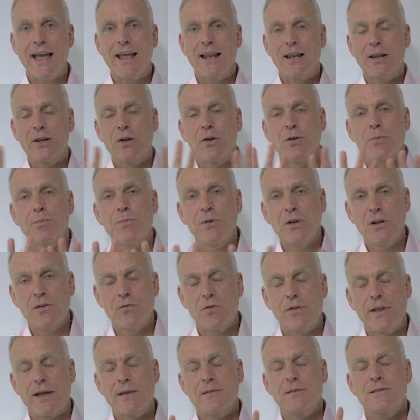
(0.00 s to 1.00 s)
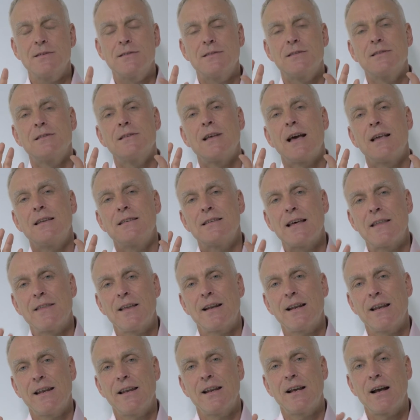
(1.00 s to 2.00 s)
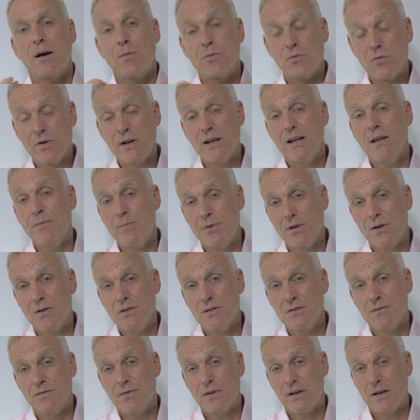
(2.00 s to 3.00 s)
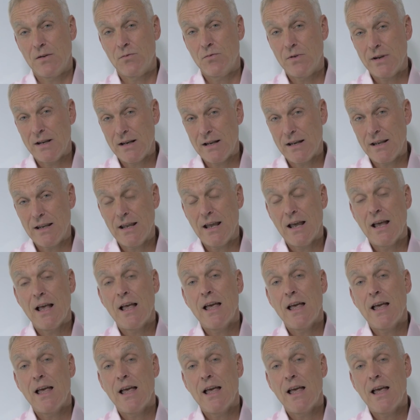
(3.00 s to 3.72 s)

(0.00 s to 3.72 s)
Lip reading: It looked beautiful. They set the clinic up really beautifully, really